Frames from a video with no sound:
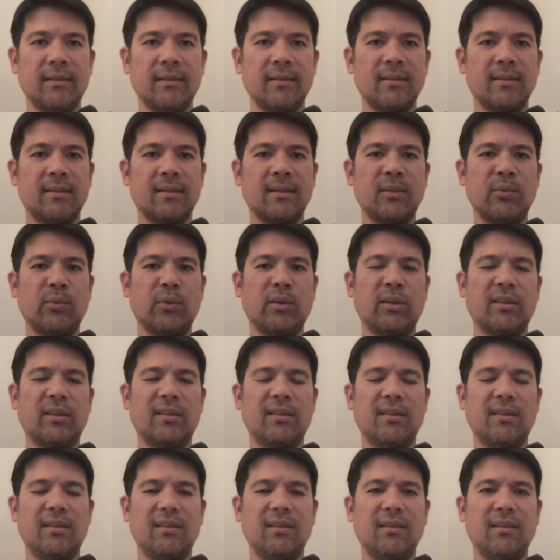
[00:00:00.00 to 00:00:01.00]
see what
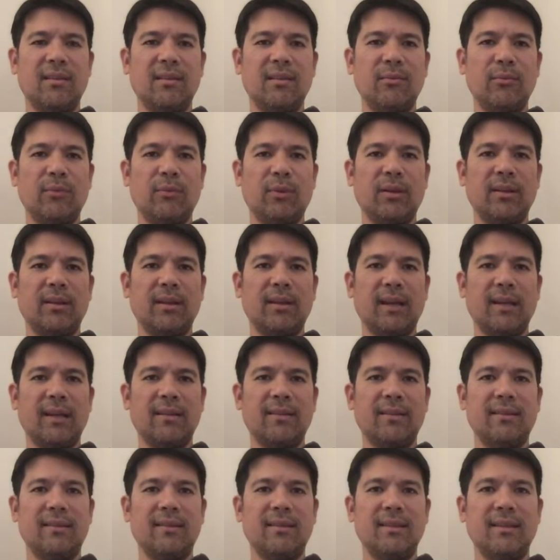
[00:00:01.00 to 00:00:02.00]
I
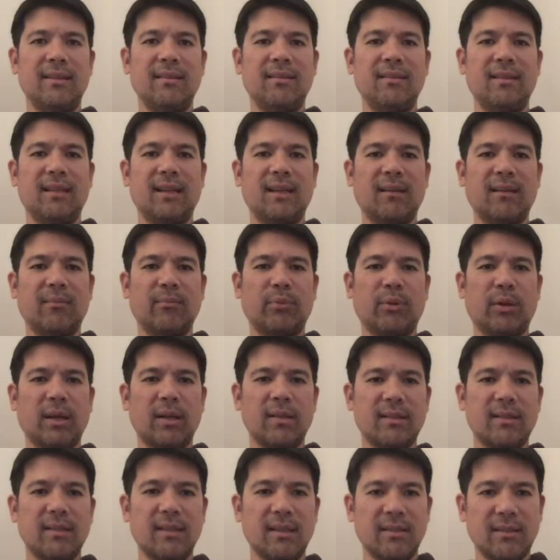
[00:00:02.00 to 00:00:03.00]
did not
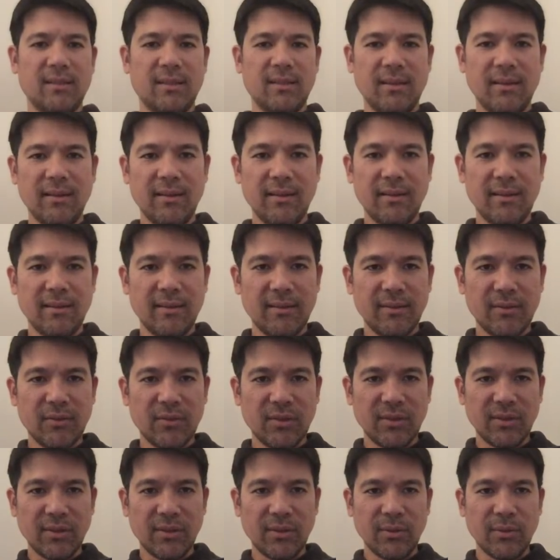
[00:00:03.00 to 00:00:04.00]
process here.
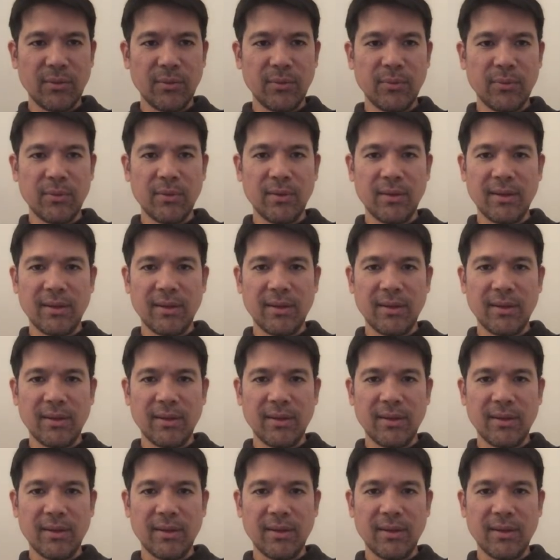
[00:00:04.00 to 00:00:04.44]
So,